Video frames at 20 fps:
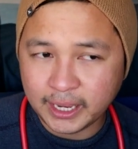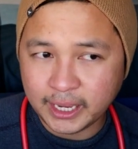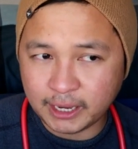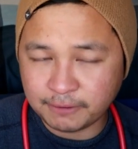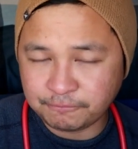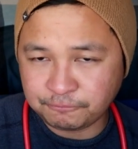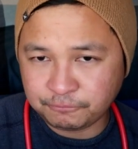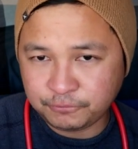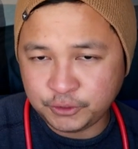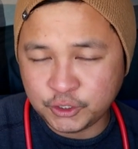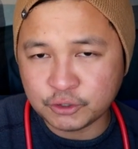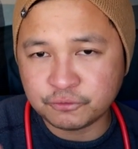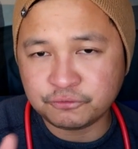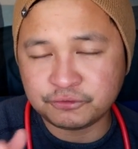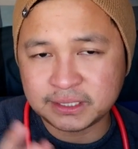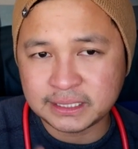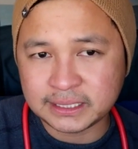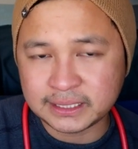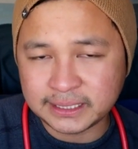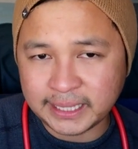If
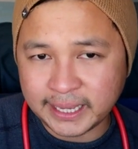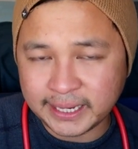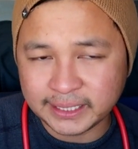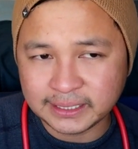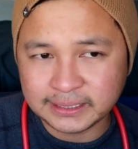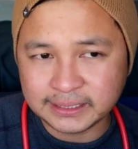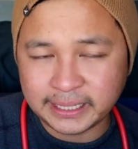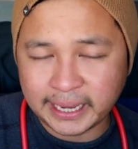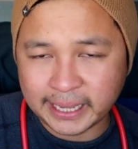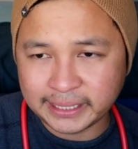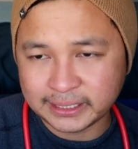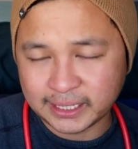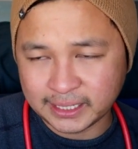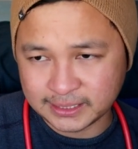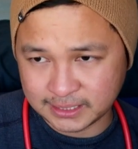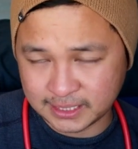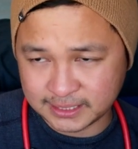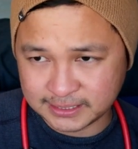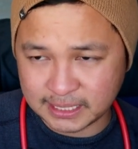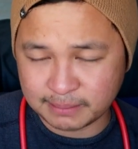you've taken the
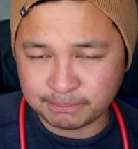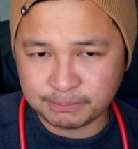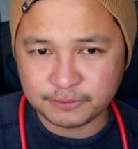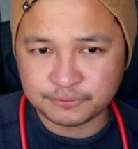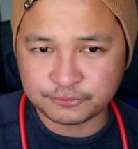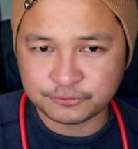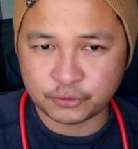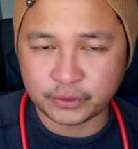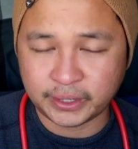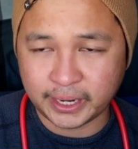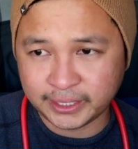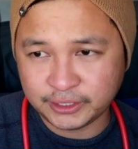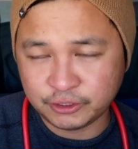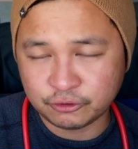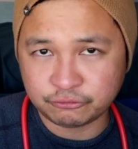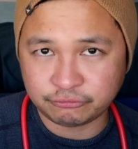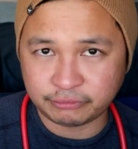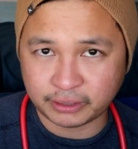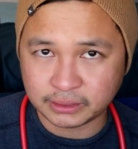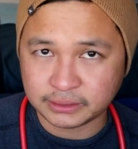NCLEX exam before and
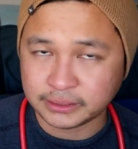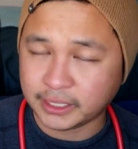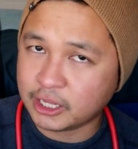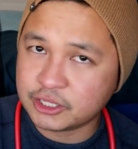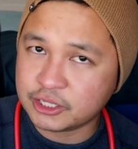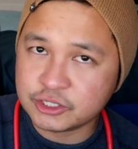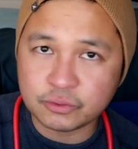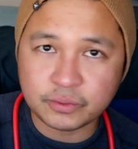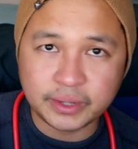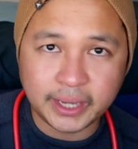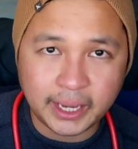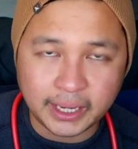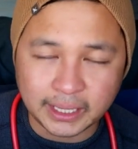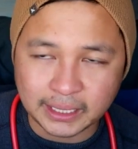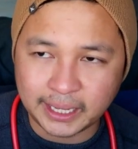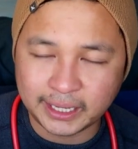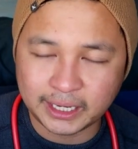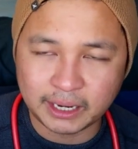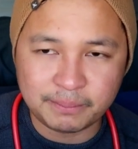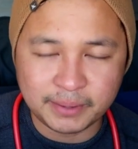you failed, it's okay,
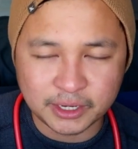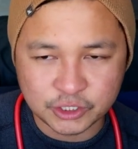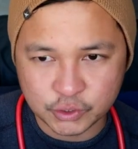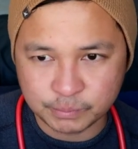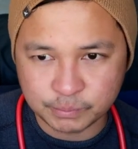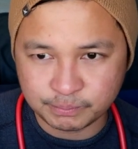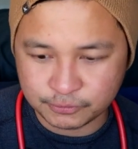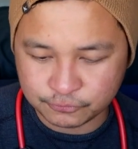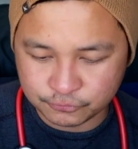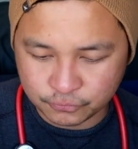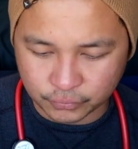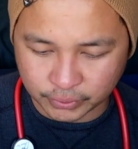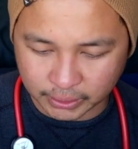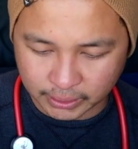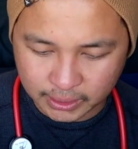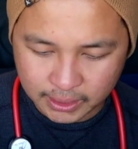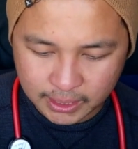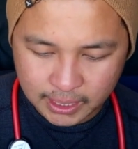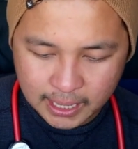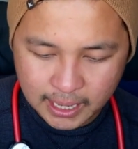like I mentioned
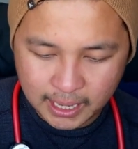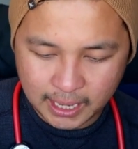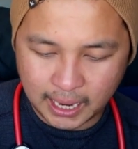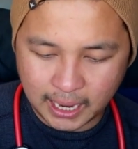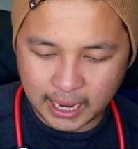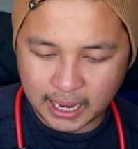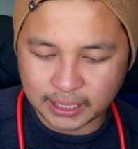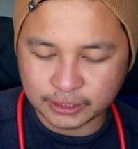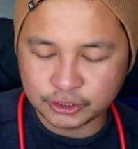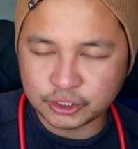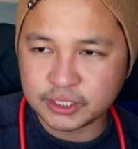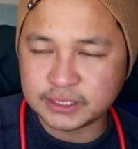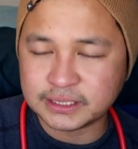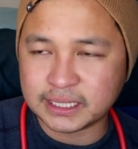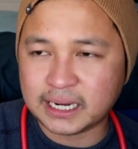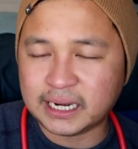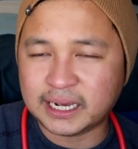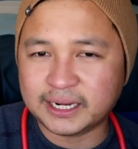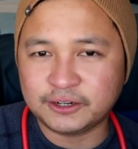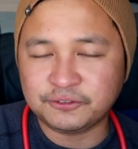before. There's
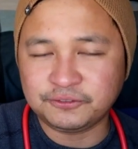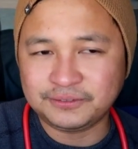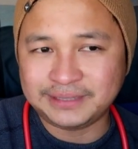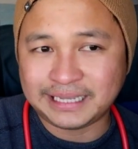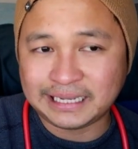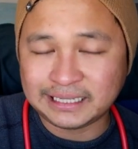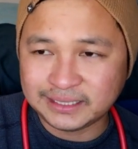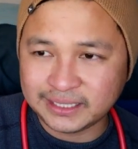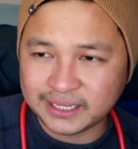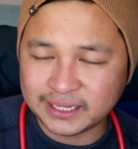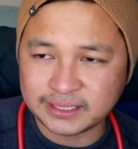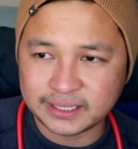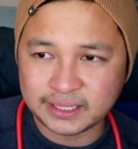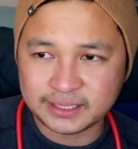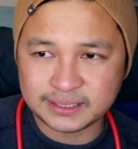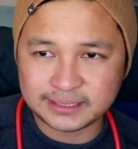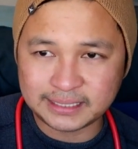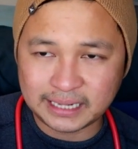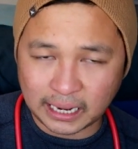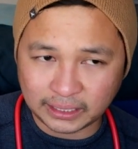a lot of techniques
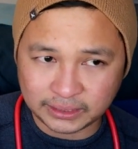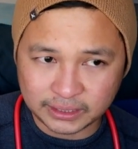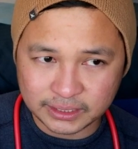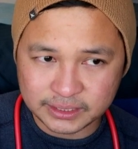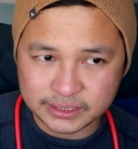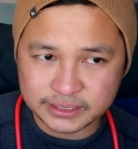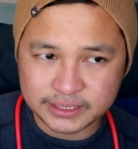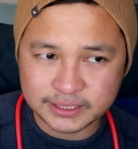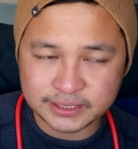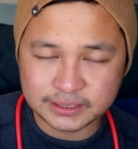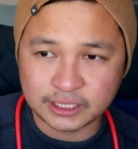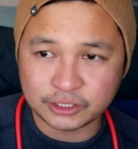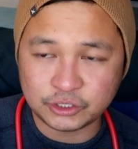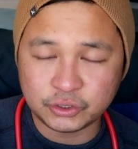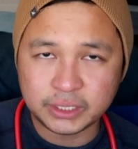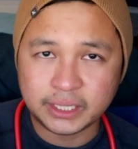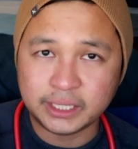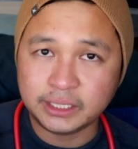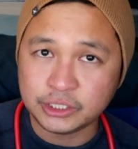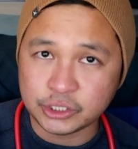and strategies that
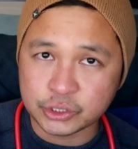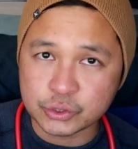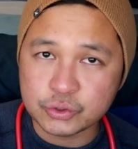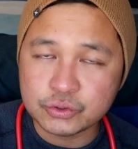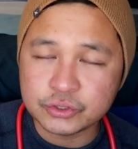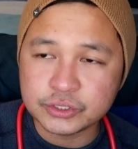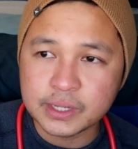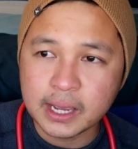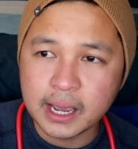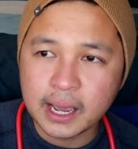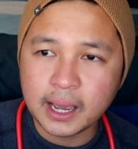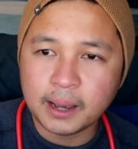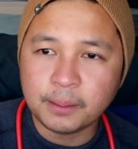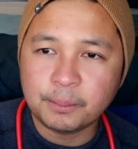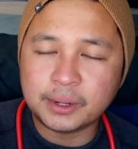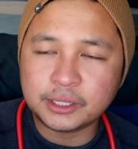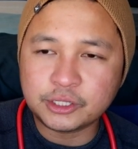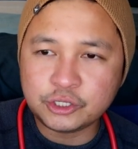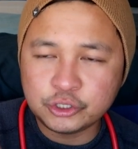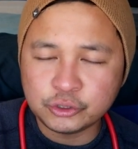you can use,
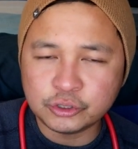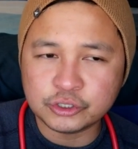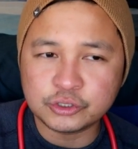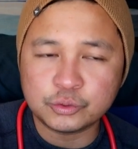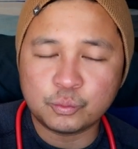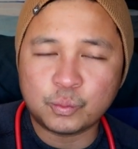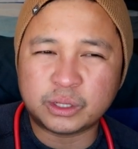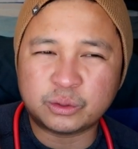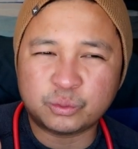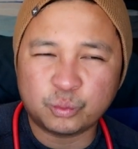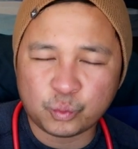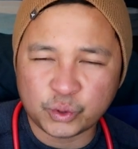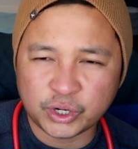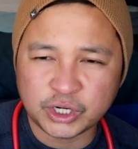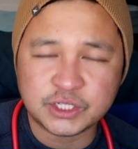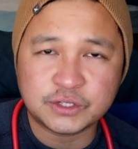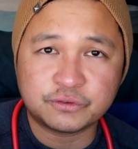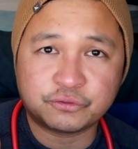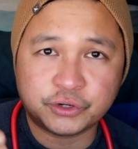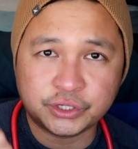but use what
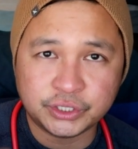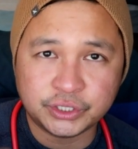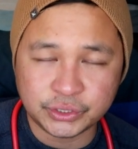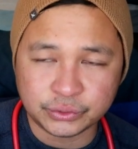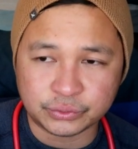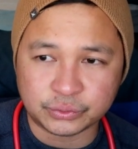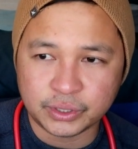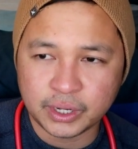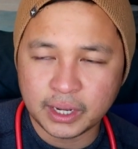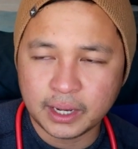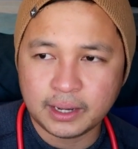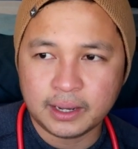works for you.